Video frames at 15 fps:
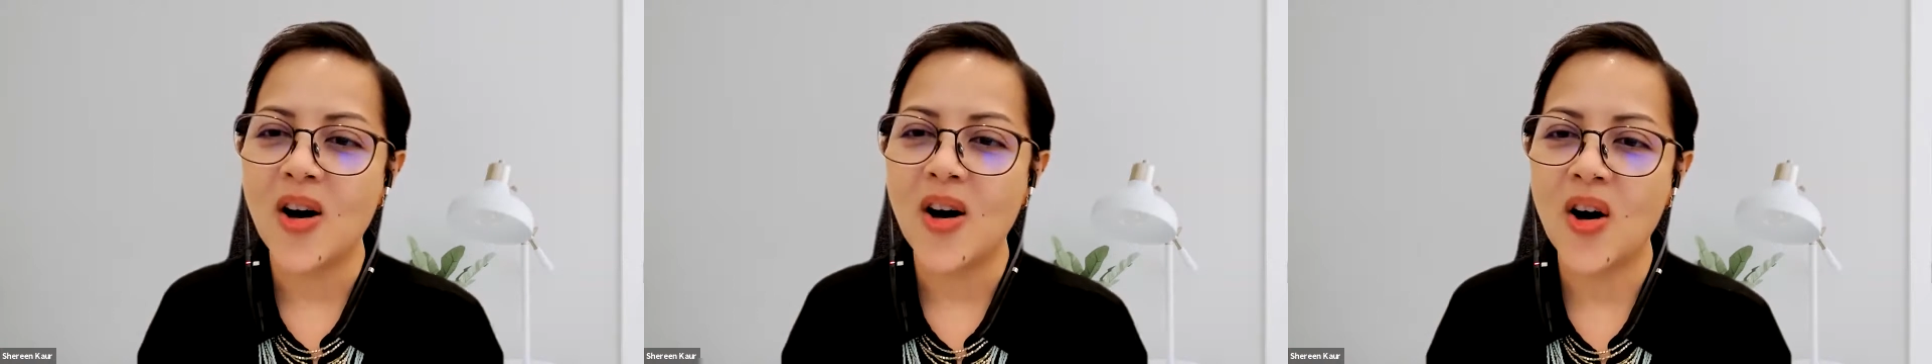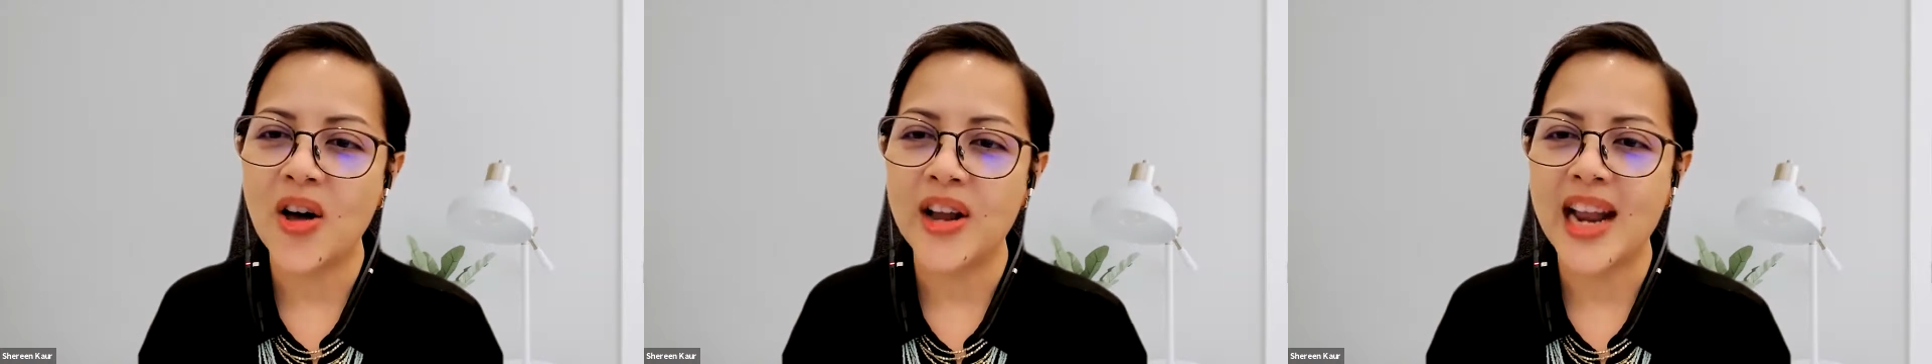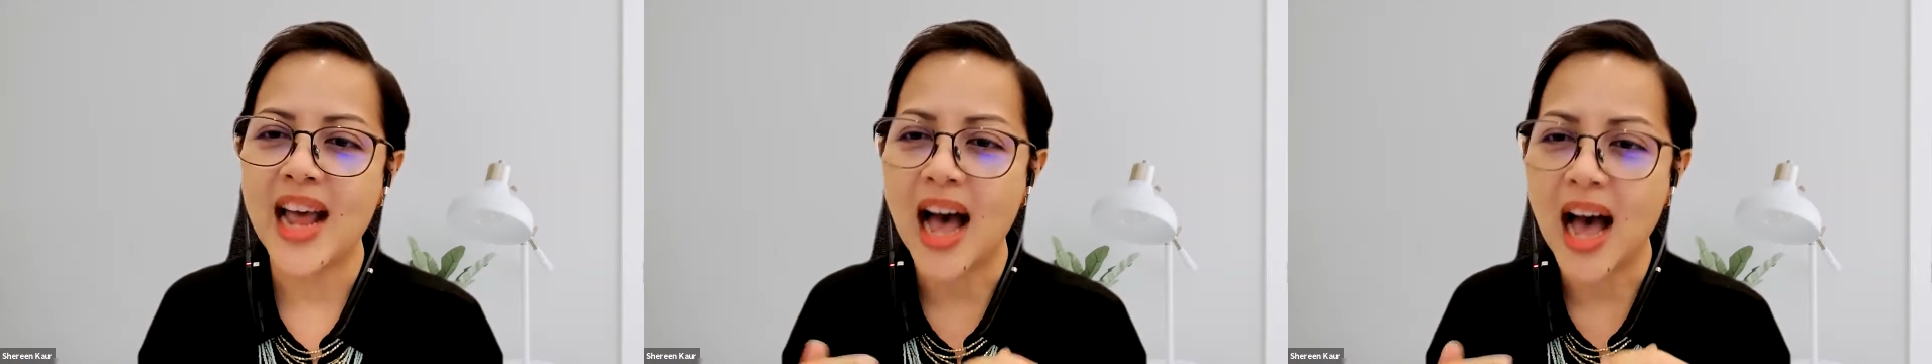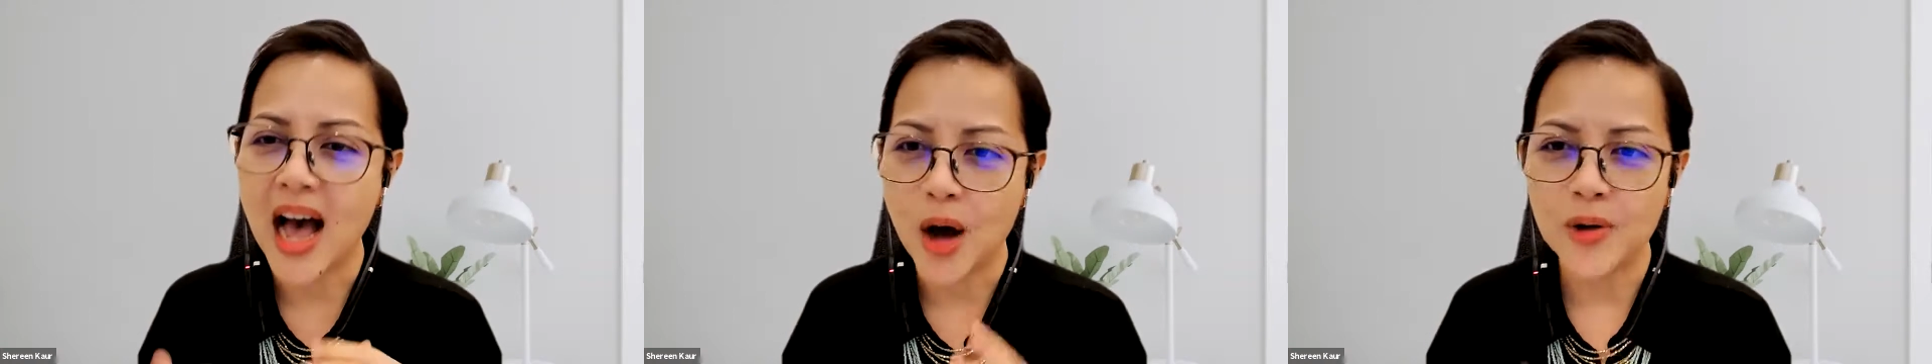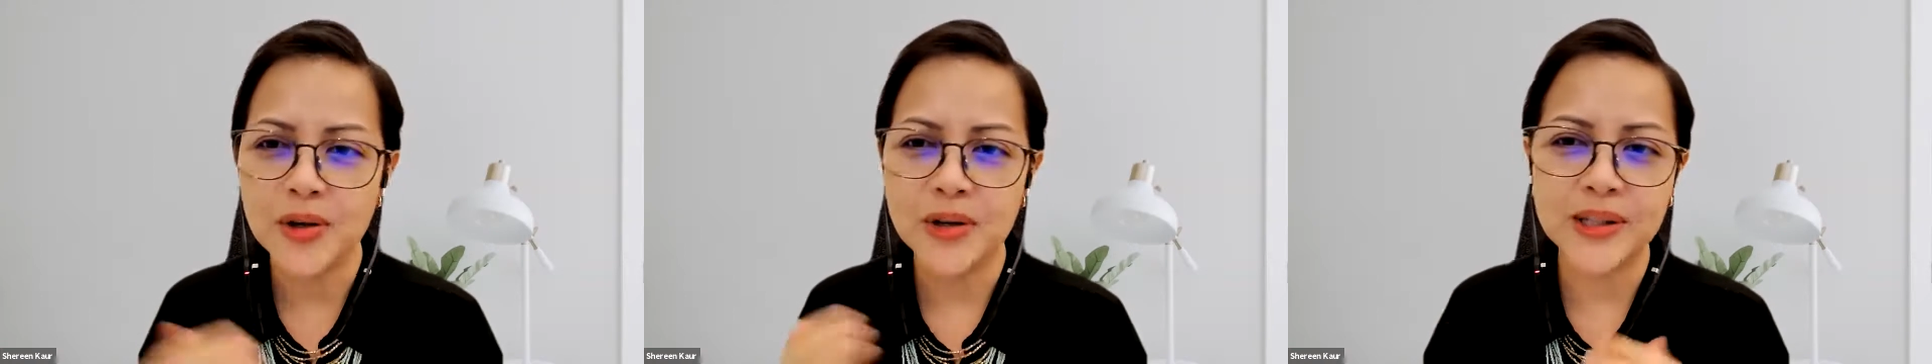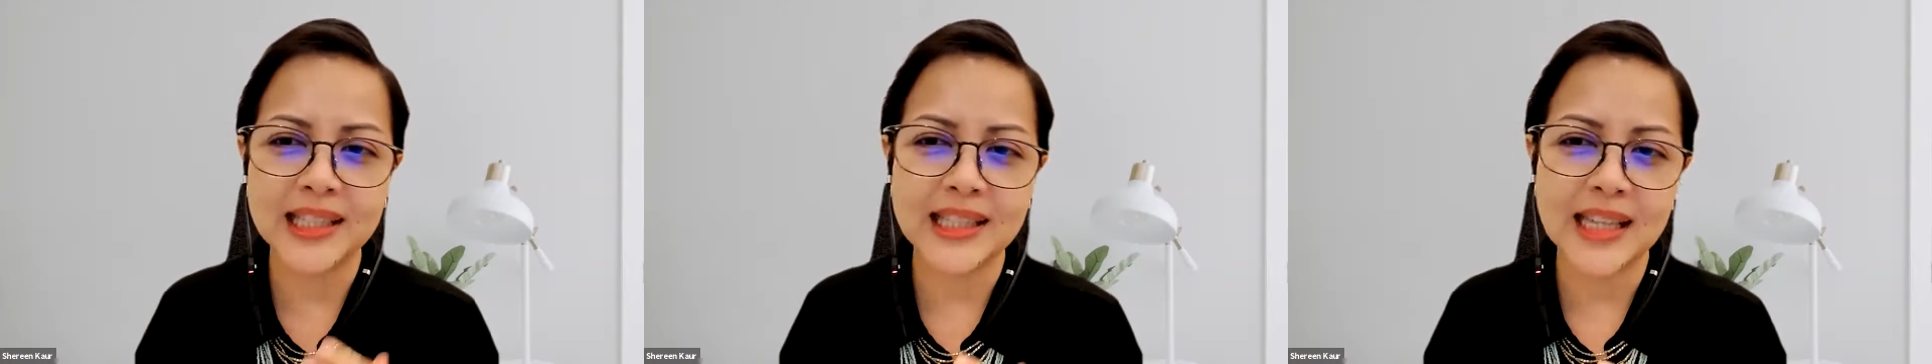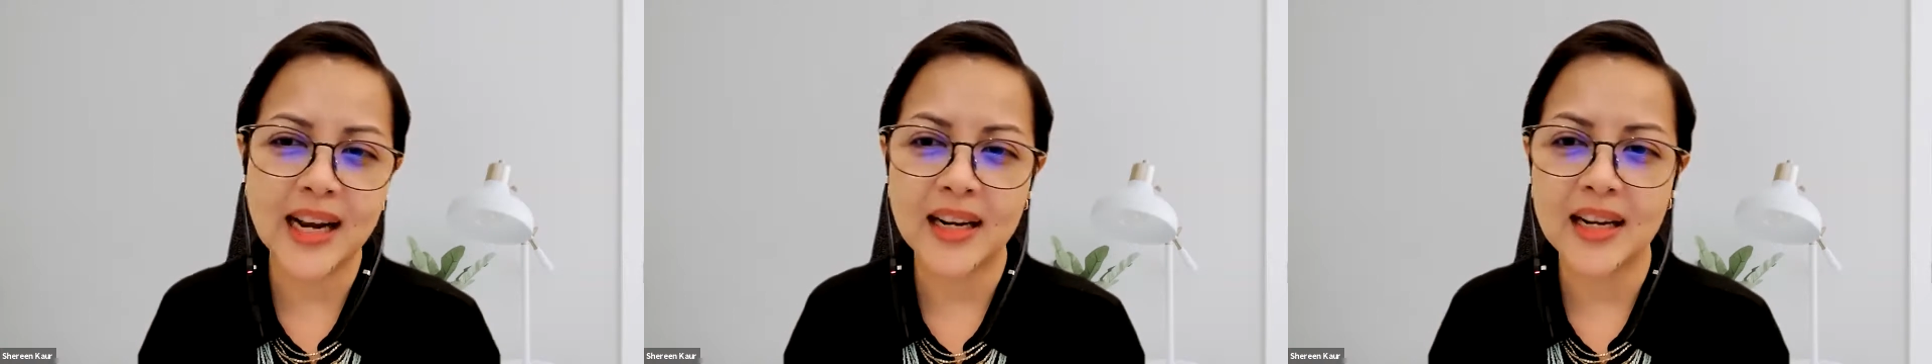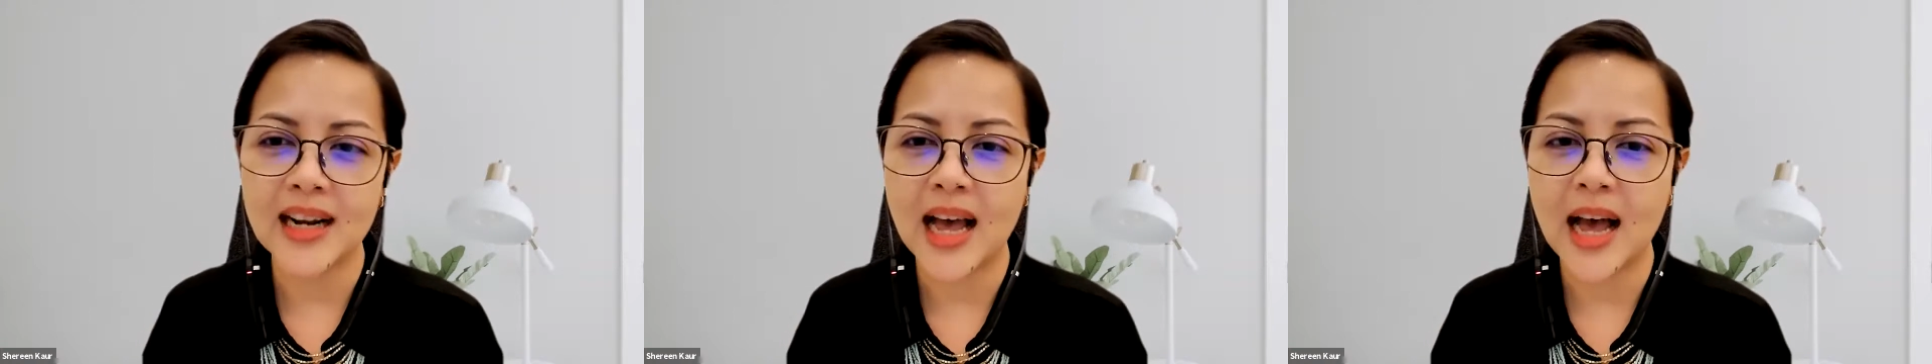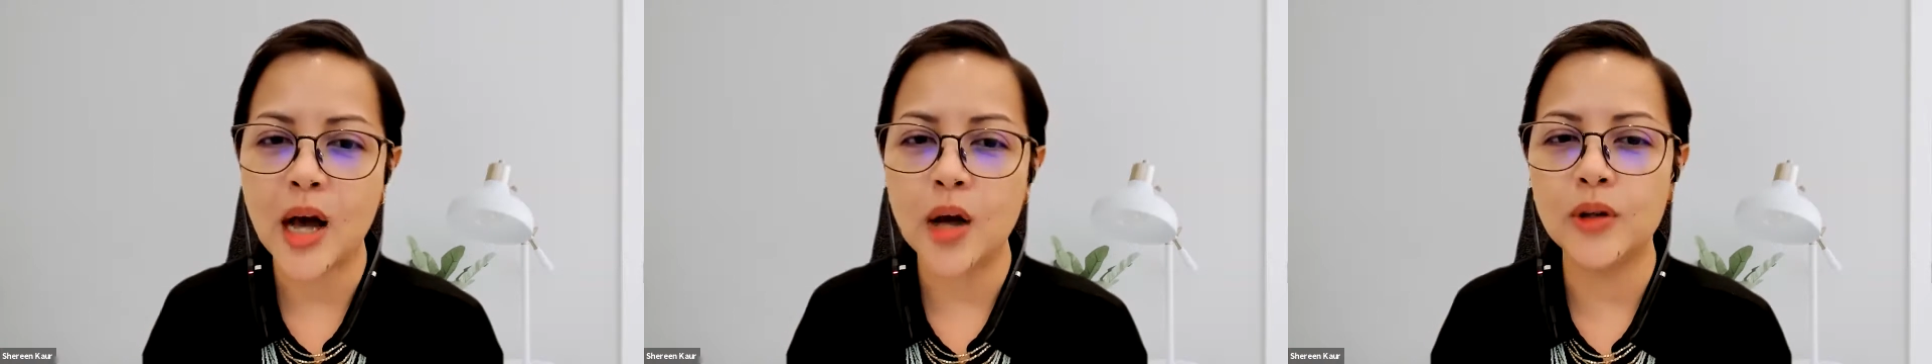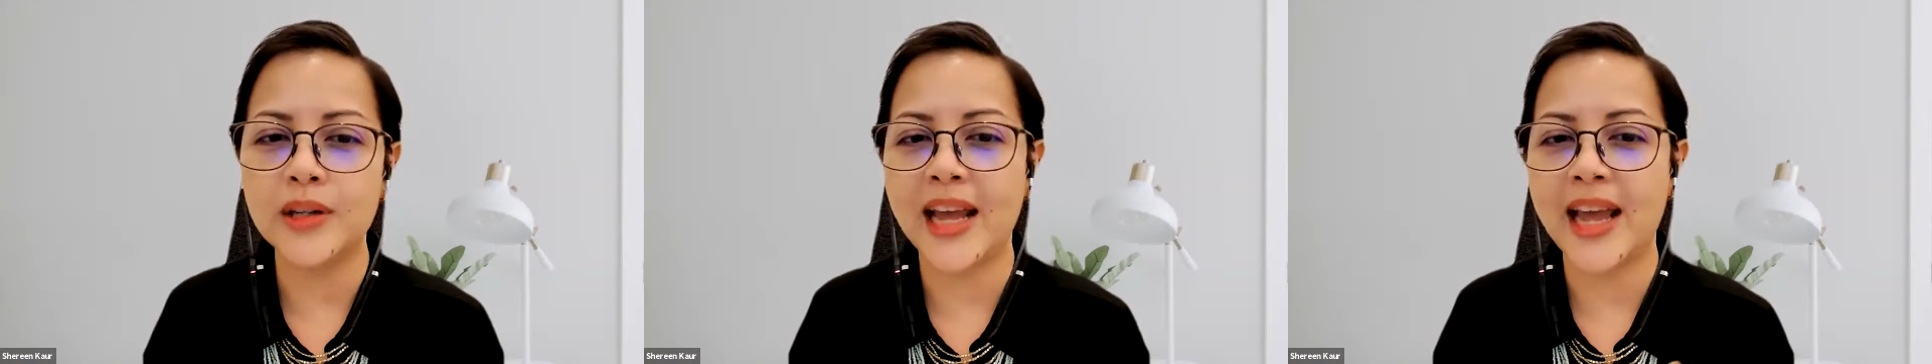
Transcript: on how you started out